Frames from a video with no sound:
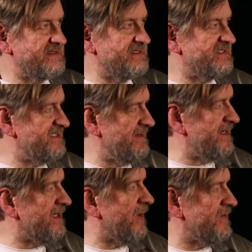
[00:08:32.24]
seem
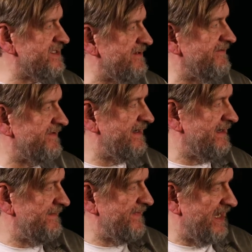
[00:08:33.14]
inclusive.
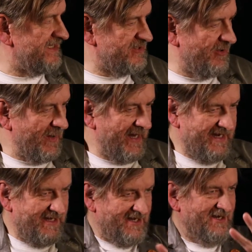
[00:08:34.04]
It's not
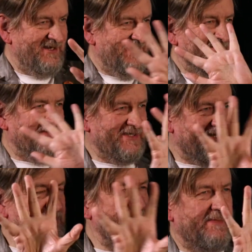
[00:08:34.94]
like,
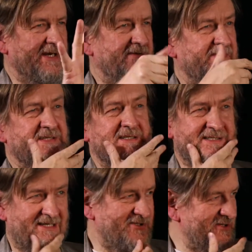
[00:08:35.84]
wait a minute, this
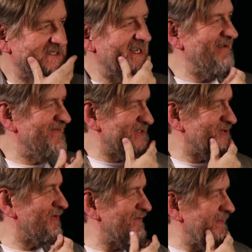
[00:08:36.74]
is, as you say, to
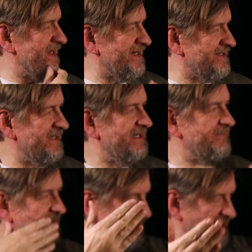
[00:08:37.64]
stroke the beard.
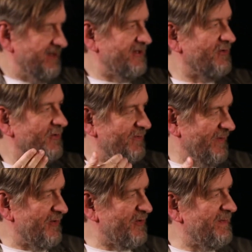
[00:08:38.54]

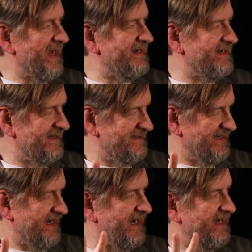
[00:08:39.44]
Welcome in.
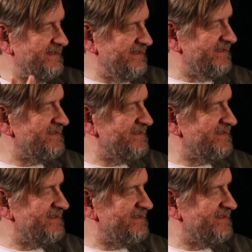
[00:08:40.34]
And